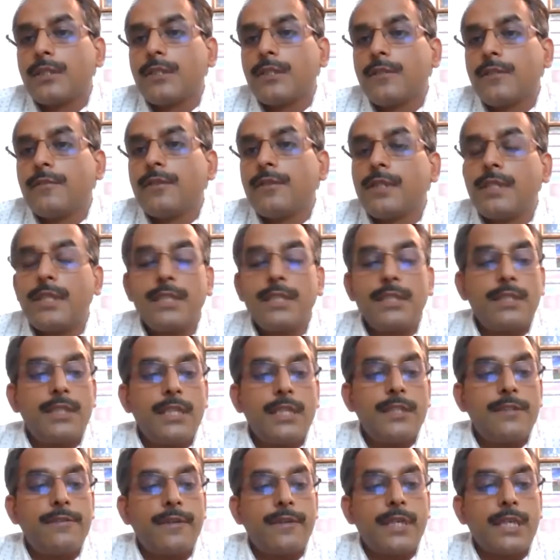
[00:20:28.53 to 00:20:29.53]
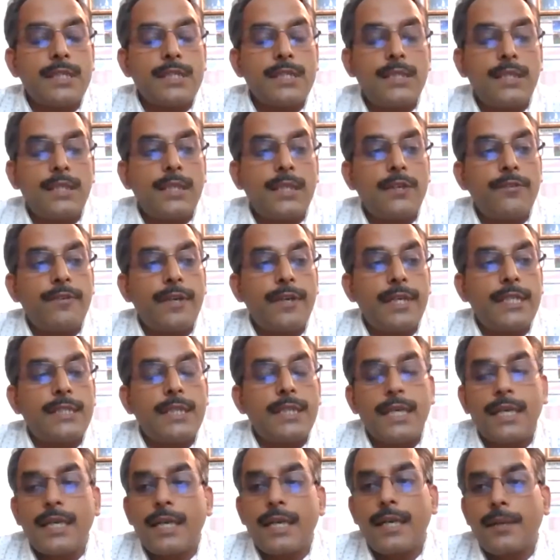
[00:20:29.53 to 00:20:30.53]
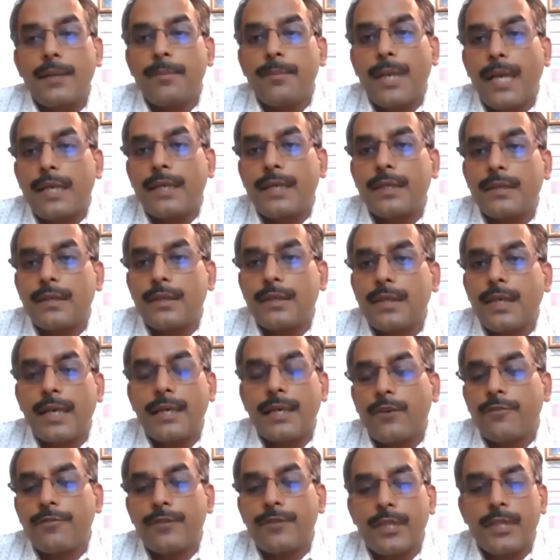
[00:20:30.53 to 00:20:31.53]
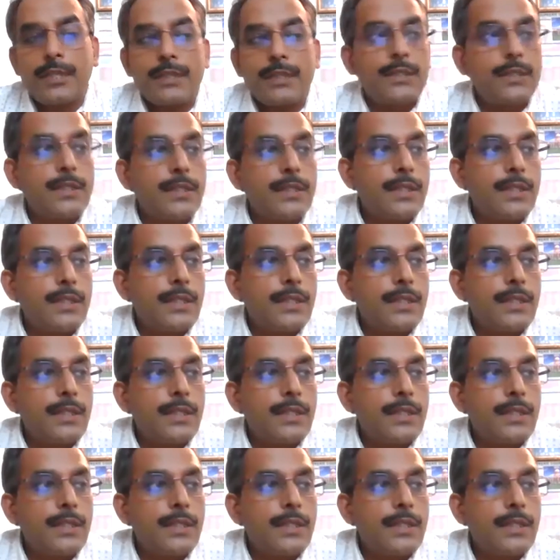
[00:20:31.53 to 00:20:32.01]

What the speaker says: These were considered very secretive, like kind of things.